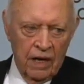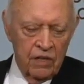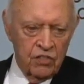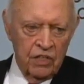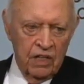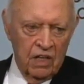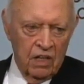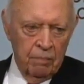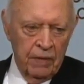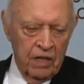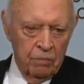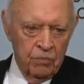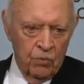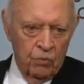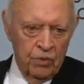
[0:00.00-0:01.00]
Eisenhower
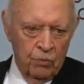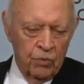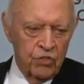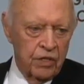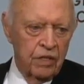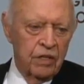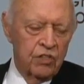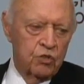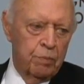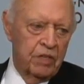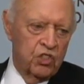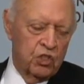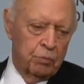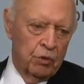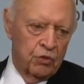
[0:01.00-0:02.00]
made him, w- was
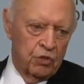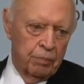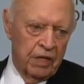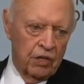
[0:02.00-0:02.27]
indispensable to